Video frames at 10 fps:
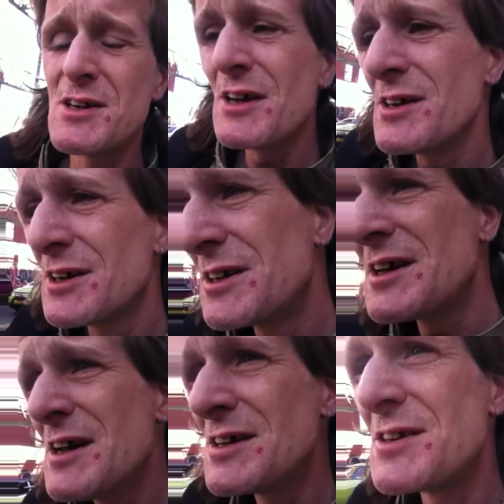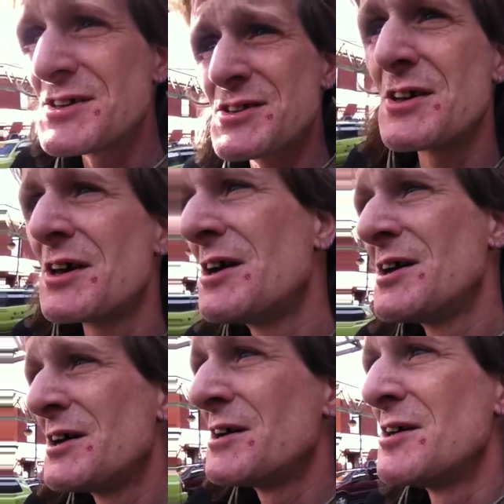again and again, this
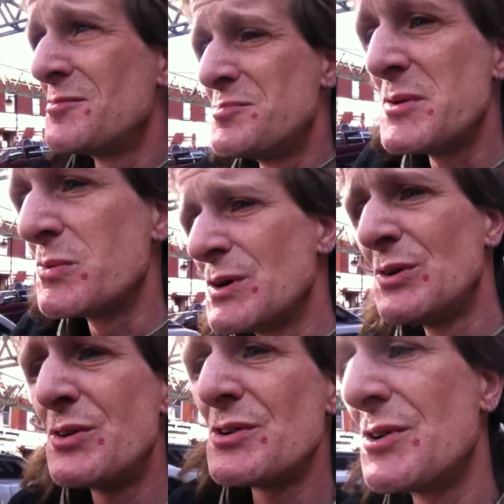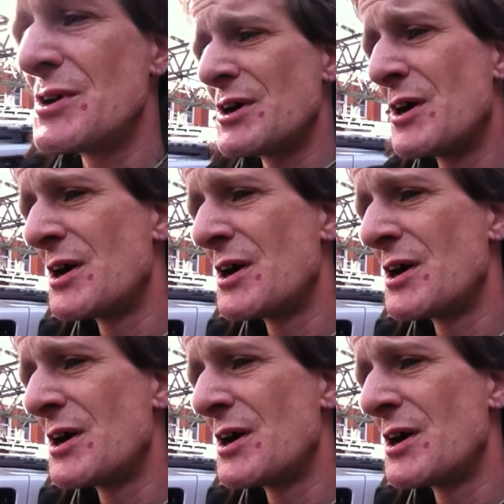bewildered,